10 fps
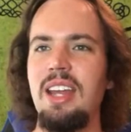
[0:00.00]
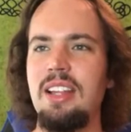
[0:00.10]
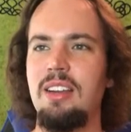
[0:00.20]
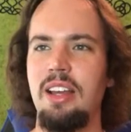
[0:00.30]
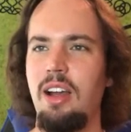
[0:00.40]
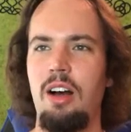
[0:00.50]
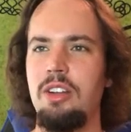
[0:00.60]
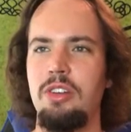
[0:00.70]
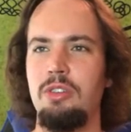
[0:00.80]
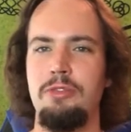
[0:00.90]
and they're like, oh
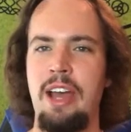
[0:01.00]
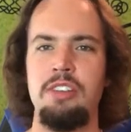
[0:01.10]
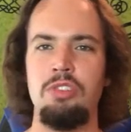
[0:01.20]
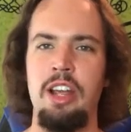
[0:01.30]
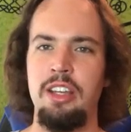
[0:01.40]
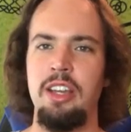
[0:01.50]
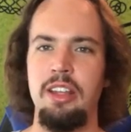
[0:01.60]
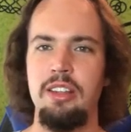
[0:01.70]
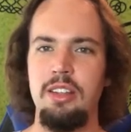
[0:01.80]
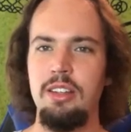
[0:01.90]
no, you're fast-tracking
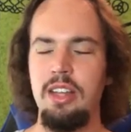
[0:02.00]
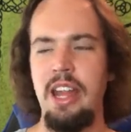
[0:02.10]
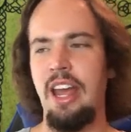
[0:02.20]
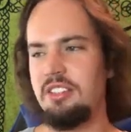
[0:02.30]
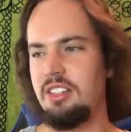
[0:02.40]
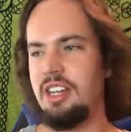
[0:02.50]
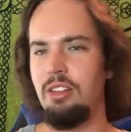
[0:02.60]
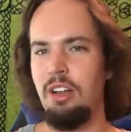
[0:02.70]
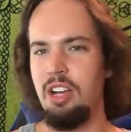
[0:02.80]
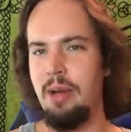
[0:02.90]
it. It has to take
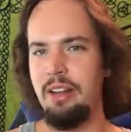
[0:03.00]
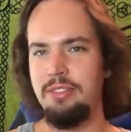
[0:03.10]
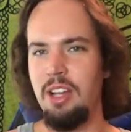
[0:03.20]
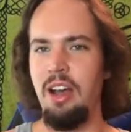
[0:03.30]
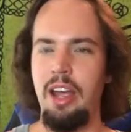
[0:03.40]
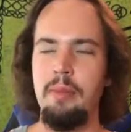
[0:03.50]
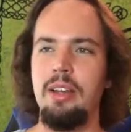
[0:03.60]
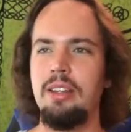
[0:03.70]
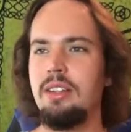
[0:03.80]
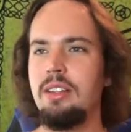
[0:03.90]
a long amount of time.